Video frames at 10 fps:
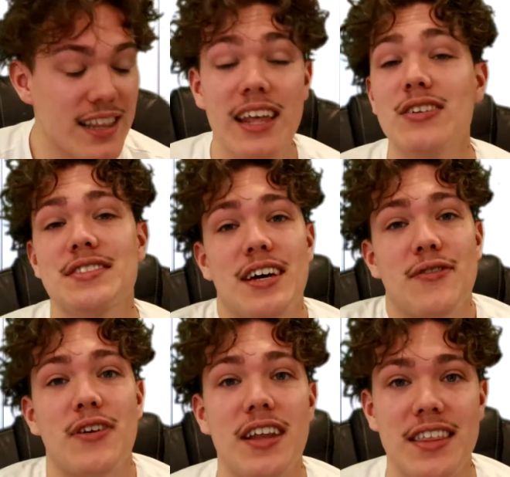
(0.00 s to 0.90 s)
they don't sell
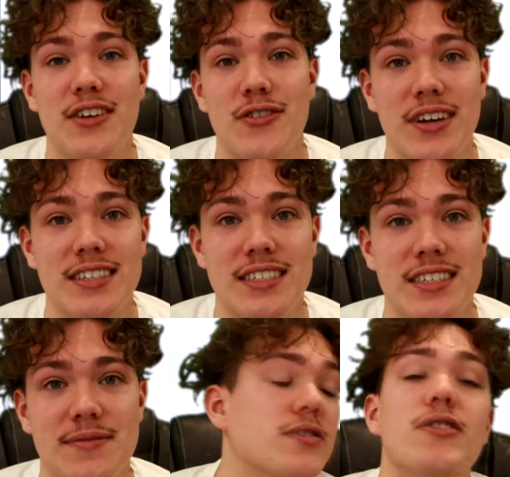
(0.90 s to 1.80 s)
for anything
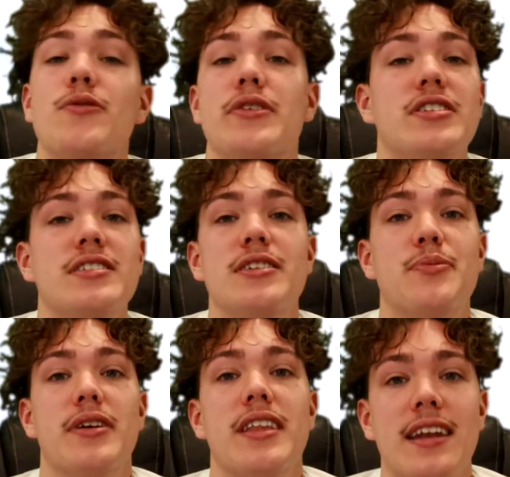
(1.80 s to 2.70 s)
crazy so we just need to
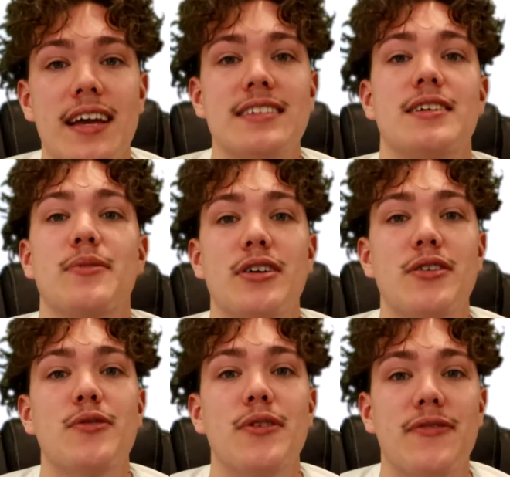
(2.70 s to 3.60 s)
pray that next time we
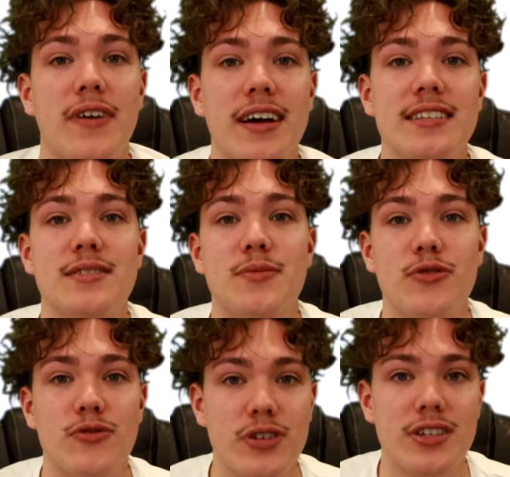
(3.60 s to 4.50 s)
go we find some
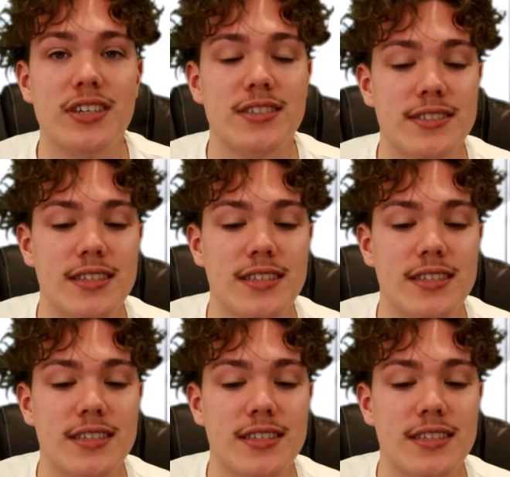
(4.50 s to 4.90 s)
really good